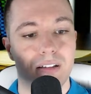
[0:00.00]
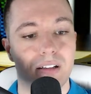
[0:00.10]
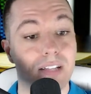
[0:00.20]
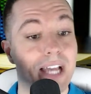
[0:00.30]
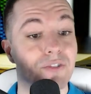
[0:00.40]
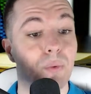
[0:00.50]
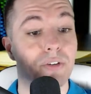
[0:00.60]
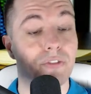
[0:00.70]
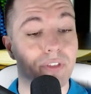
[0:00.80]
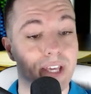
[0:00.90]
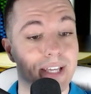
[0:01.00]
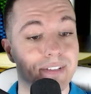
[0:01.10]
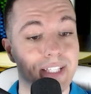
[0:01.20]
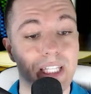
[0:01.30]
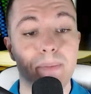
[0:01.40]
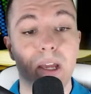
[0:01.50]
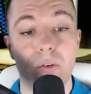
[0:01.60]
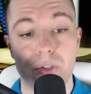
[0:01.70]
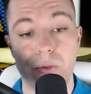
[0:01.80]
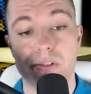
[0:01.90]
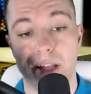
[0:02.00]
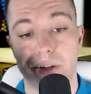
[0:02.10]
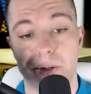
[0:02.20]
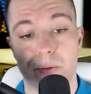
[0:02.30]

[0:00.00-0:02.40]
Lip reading: Last one for this, email newsletter.